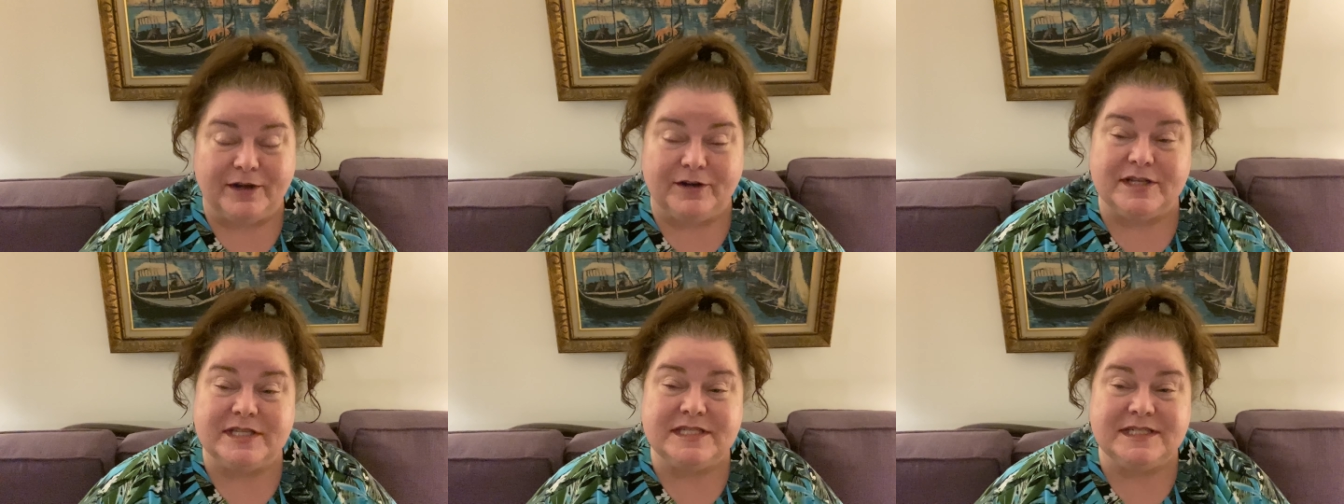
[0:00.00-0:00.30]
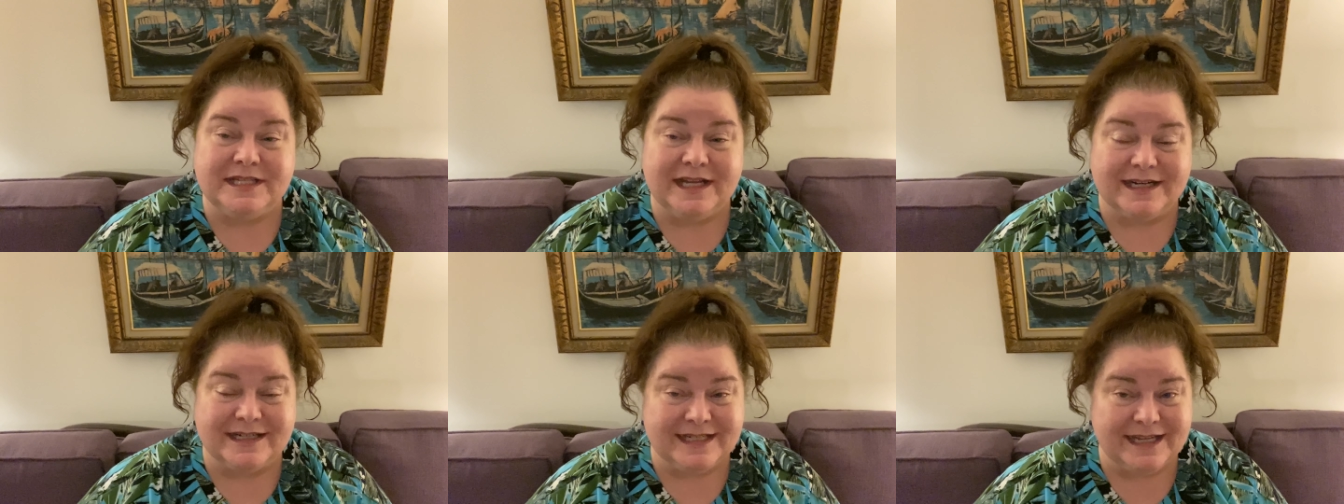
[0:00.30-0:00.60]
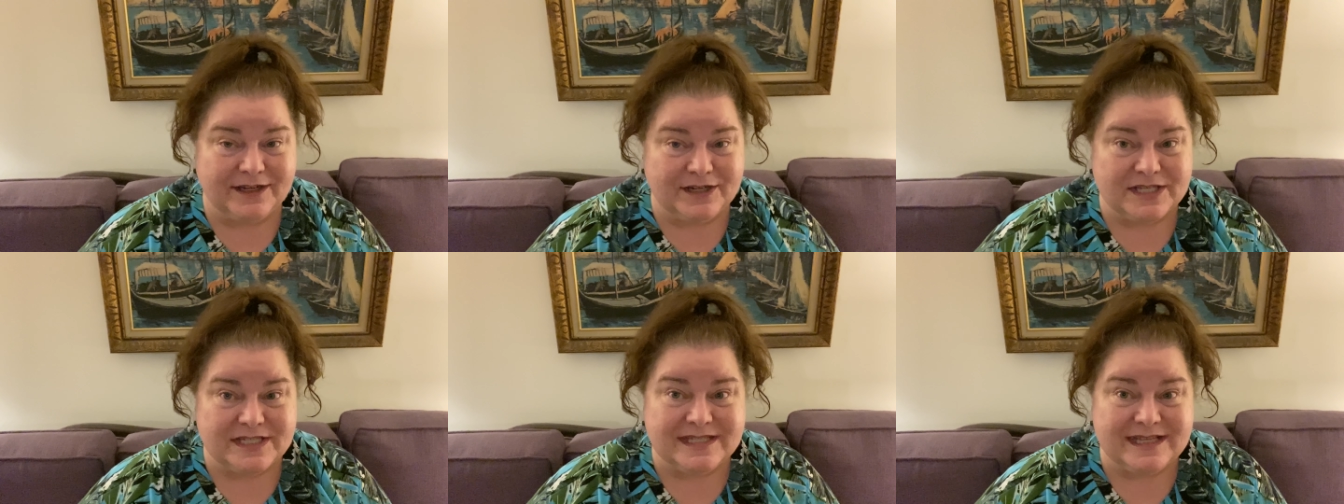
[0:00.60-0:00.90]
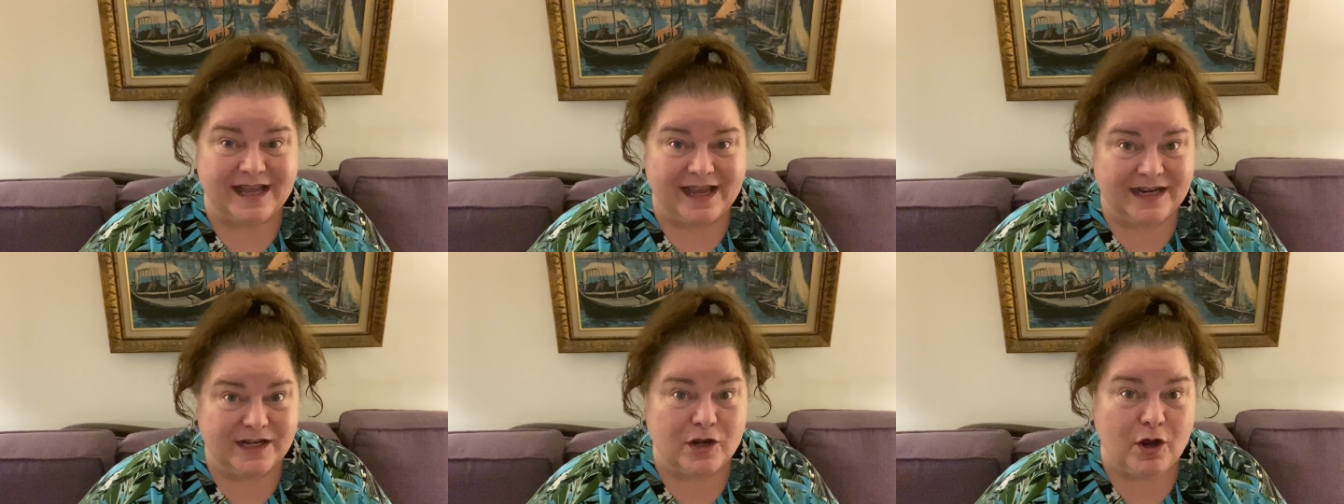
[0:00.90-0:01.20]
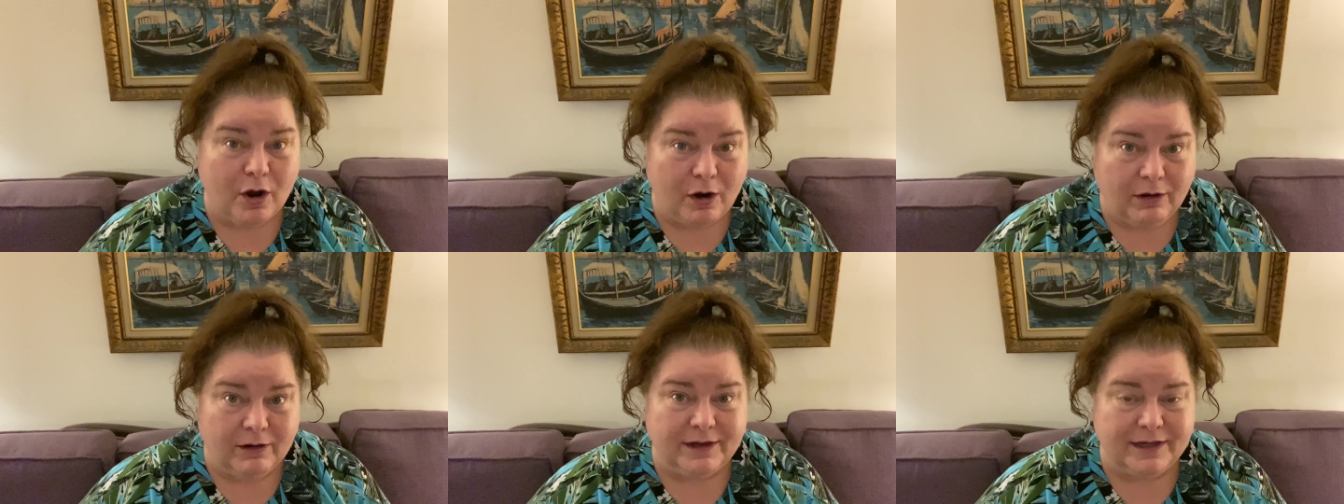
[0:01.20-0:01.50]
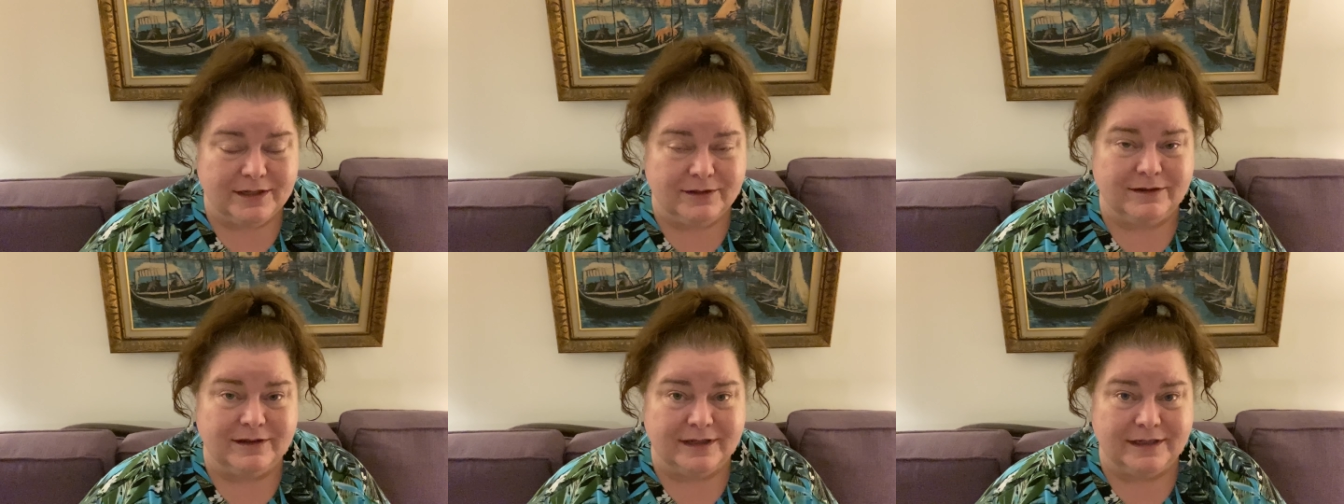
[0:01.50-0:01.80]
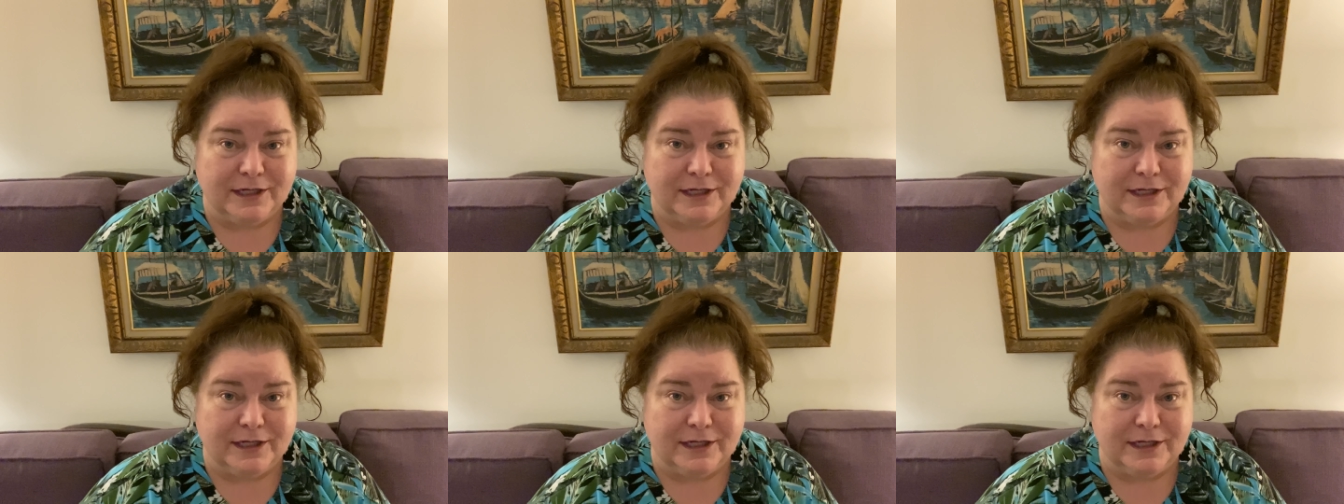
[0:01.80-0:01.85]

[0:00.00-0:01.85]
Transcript: It's tucked down a side corridor.